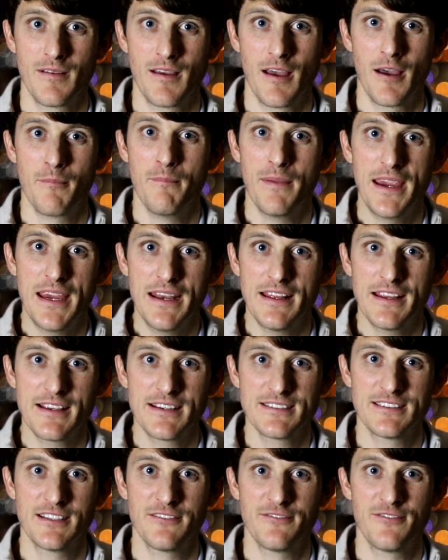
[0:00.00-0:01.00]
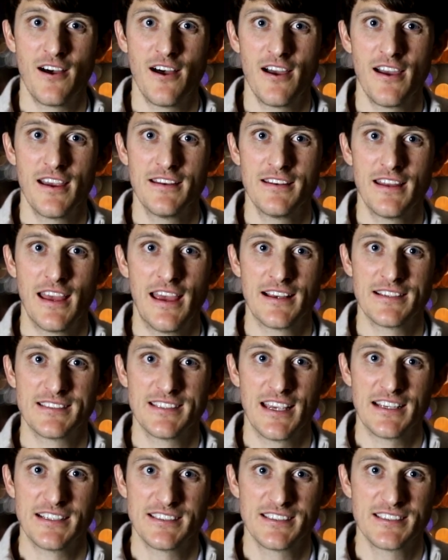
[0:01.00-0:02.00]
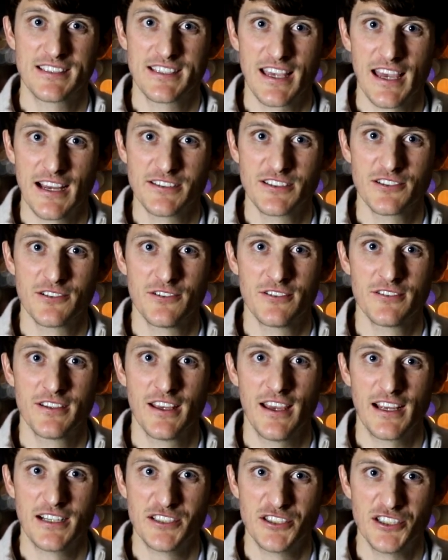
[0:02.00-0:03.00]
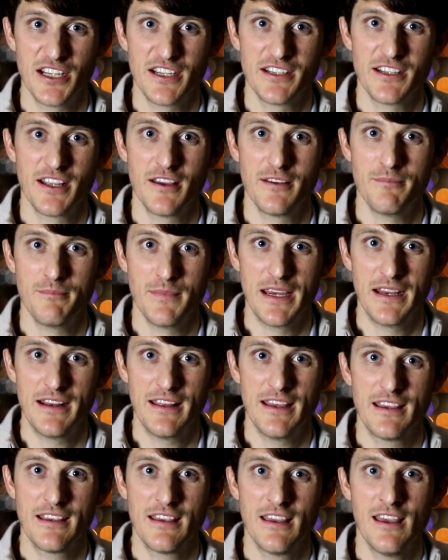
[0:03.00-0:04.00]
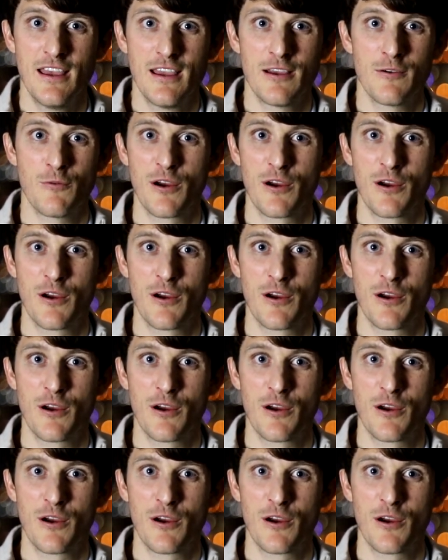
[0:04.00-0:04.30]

A meeting is defined as a scheduled agenda meeting